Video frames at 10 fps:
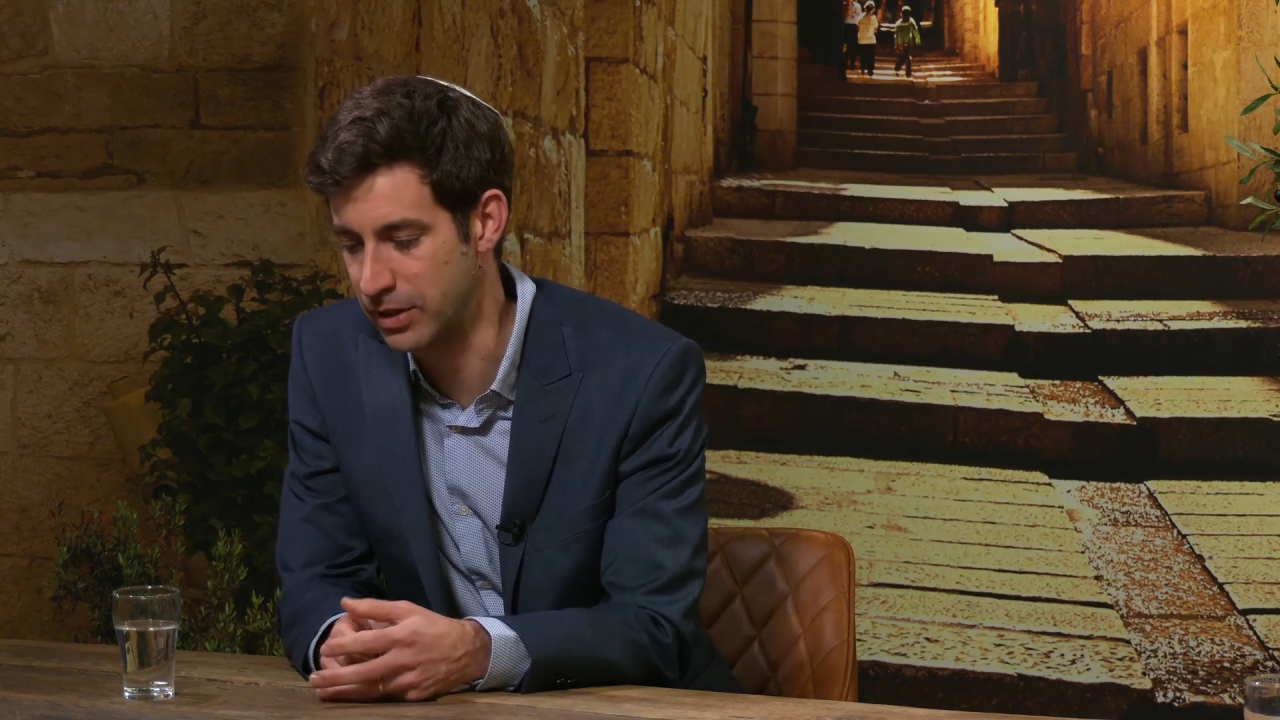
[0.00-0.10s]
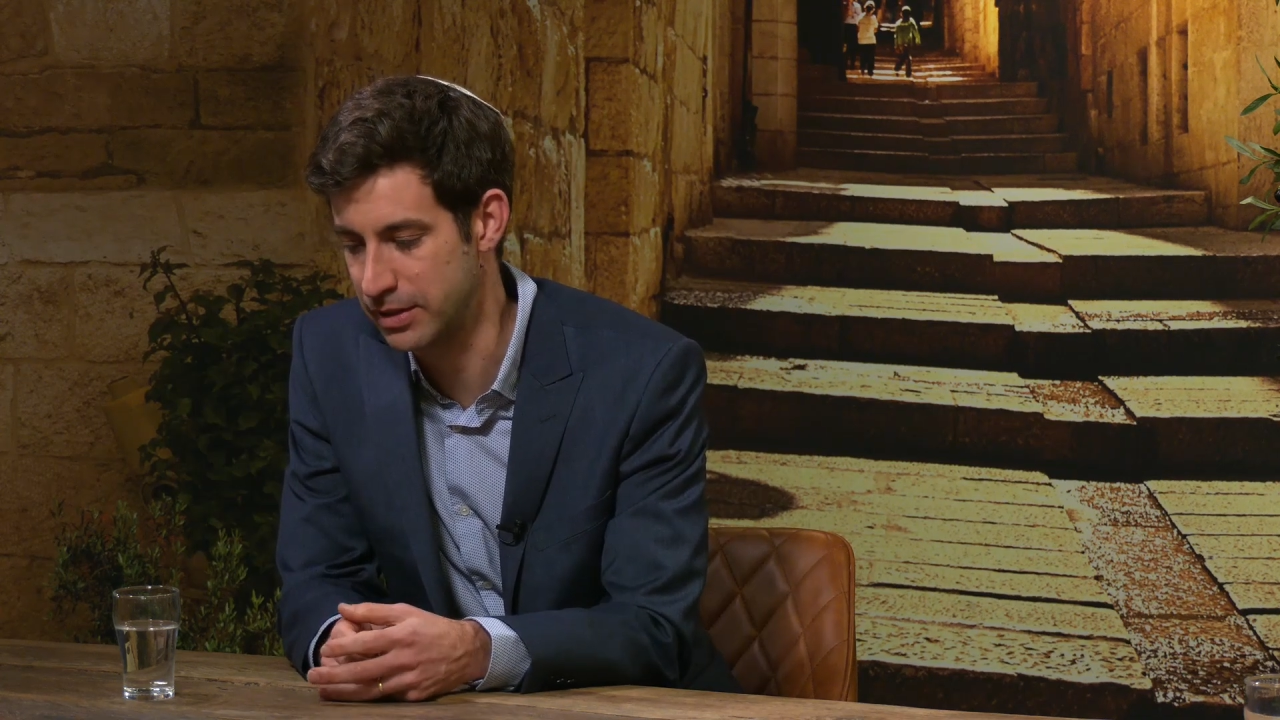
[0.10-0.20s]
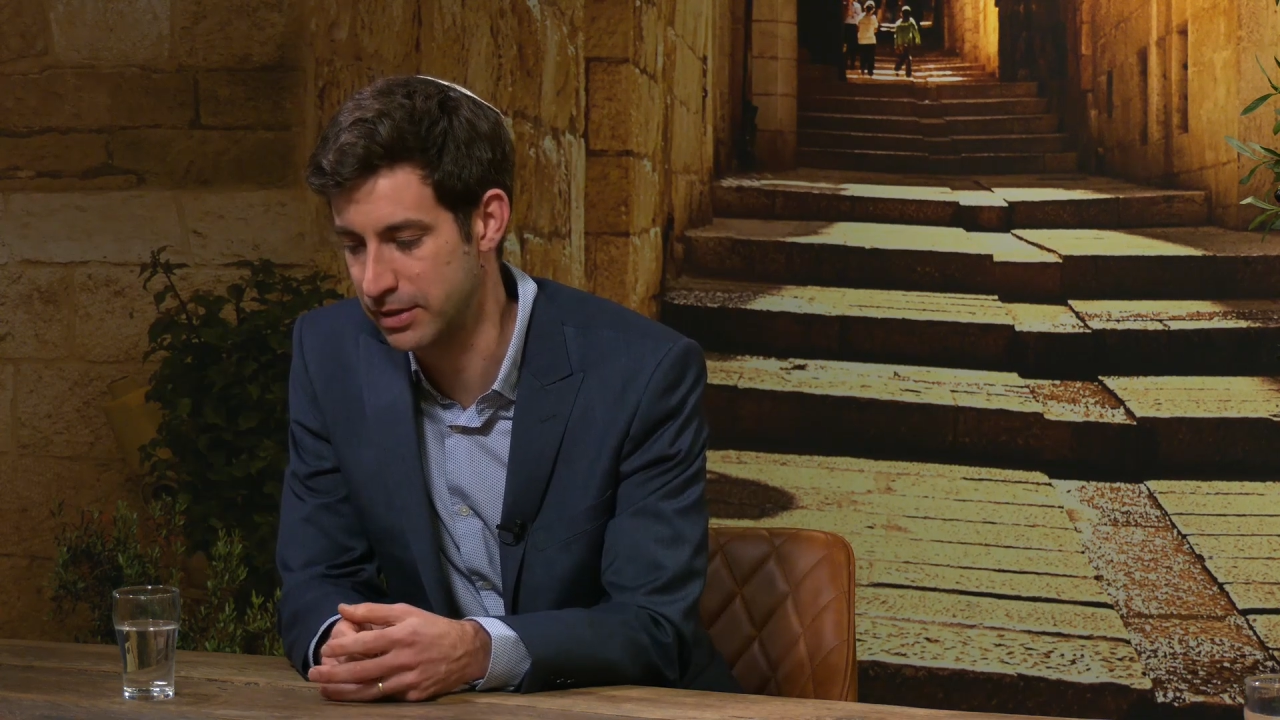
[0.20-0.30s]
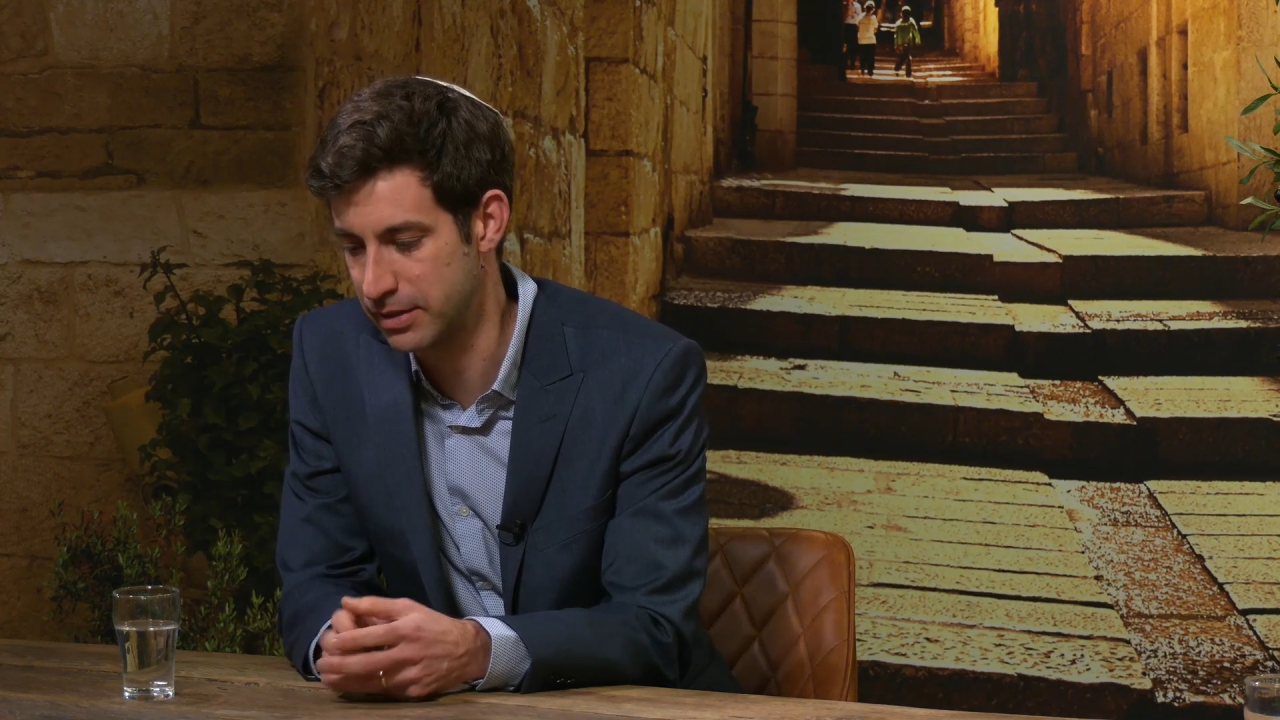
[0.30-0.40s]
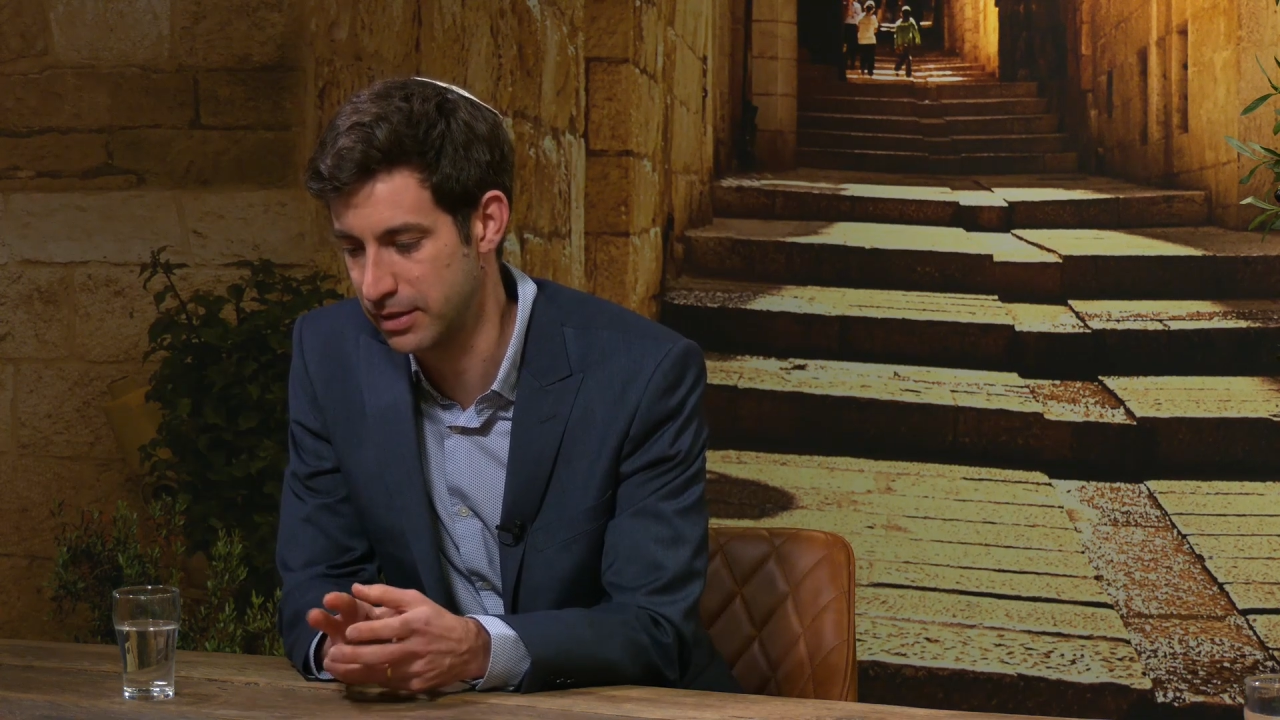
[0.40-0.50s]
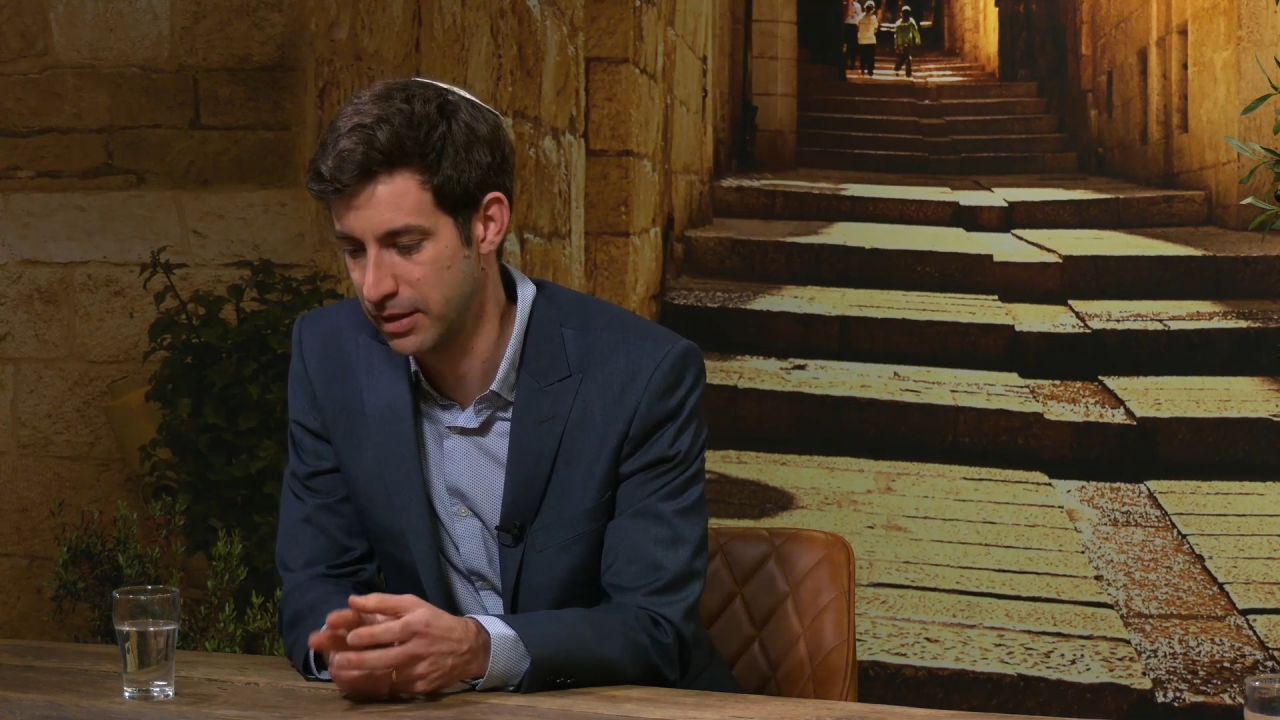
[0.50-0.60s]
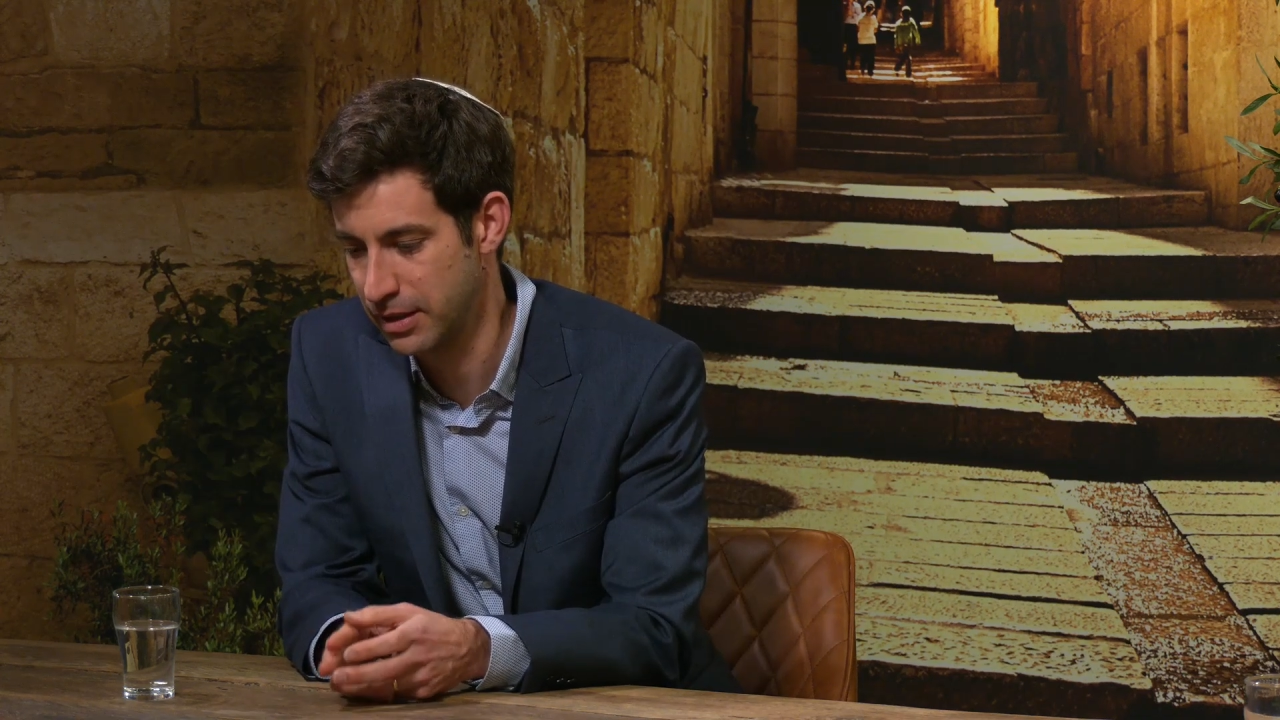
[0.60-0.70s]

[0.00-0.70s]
is